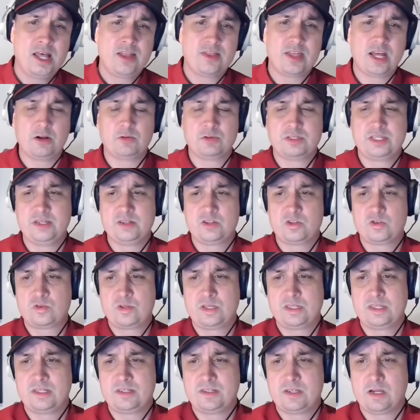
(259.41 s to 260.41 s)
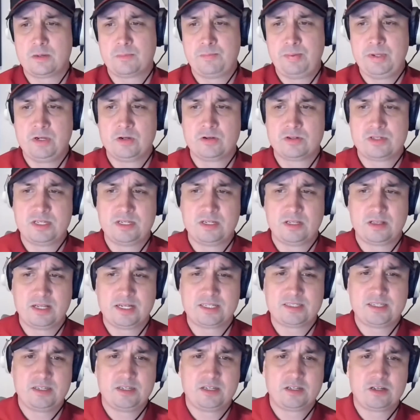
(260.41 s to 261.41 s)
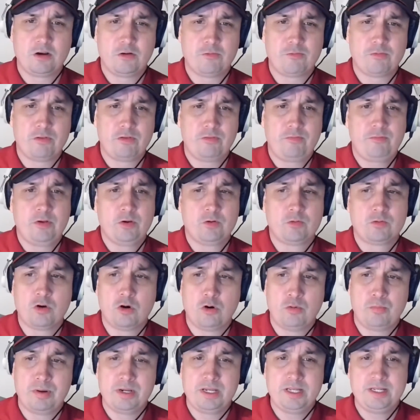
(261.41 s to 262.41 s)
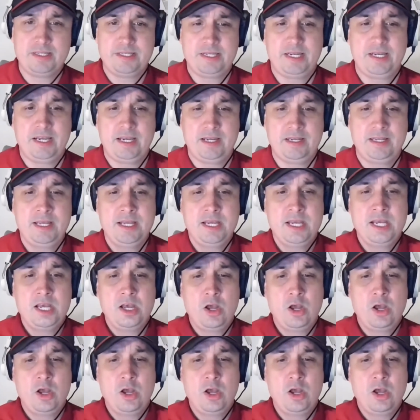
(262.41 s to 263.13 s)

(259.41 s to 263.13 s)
Thought it was interesting that Doug Peterson elected to go for the field goal, but he did.